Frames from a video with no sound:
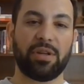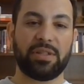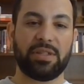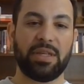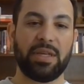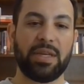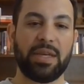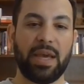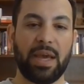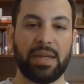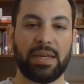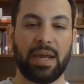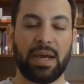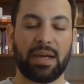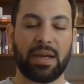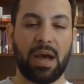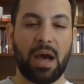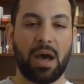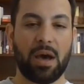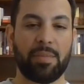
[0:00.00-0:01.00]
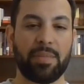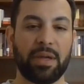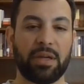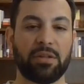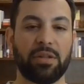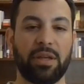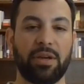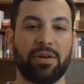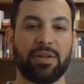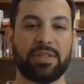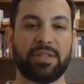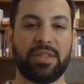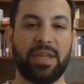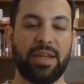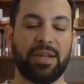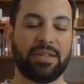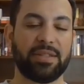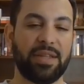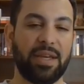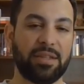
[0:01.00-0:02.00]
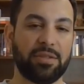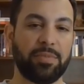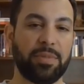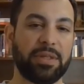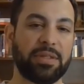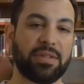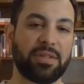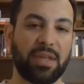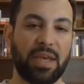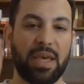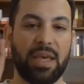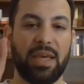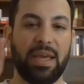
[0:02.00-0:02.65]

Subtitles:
TEA.com and click on state assessments,